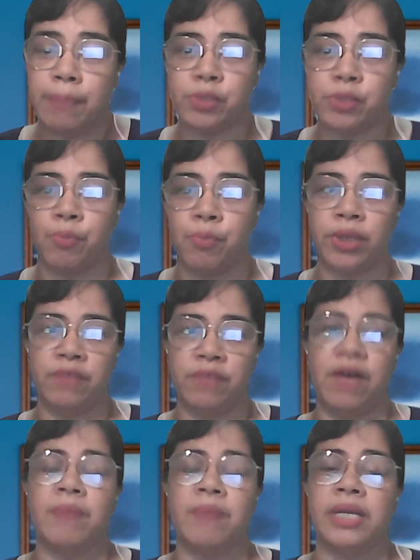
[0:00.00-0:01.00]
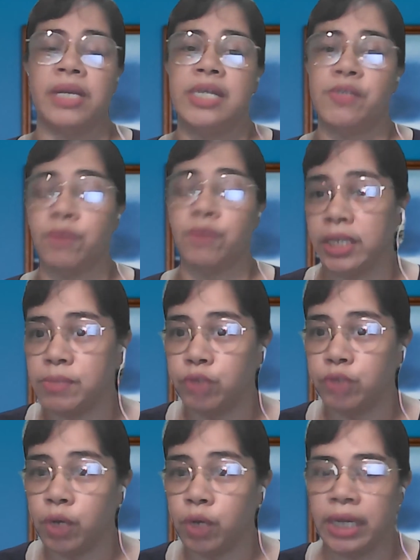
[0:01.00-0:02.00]
support the families of the
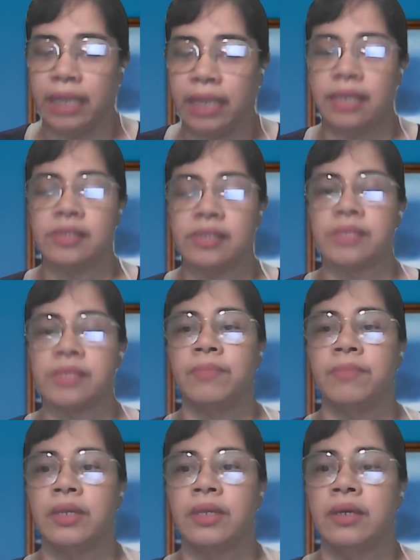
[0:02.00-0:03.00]
victims of drug war killings.